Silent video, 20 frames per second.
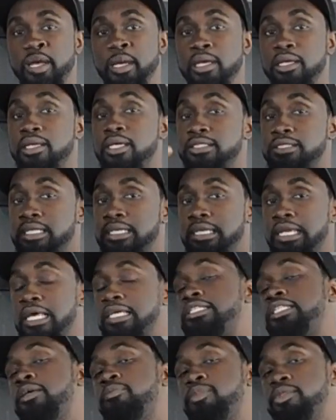Because the
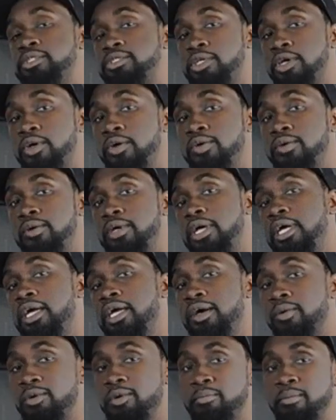next episode, we